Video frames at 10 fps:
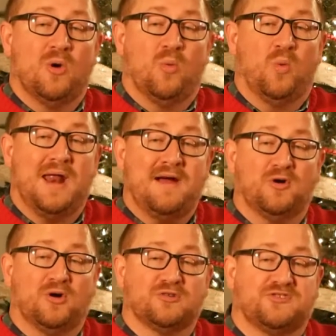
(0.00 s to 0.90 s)

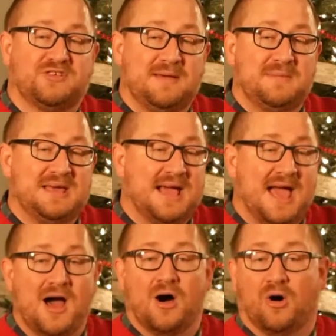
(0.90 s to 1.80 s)
whatever seeming
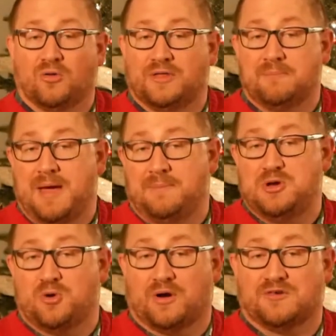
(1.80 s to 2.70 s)
hell that maybe
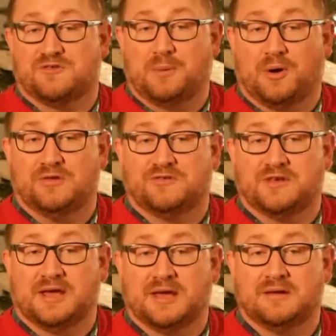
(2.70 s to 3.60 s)
you're
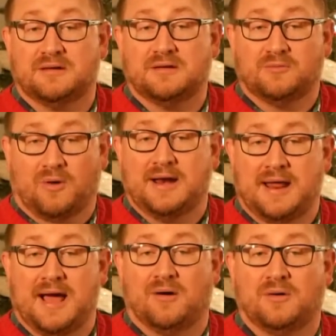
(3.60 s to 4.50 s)
experiencing in right
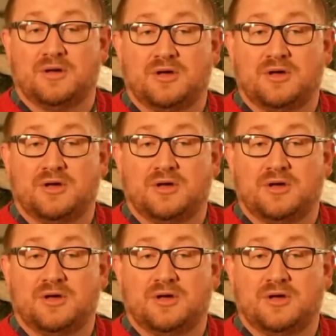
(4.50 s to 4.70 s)
now,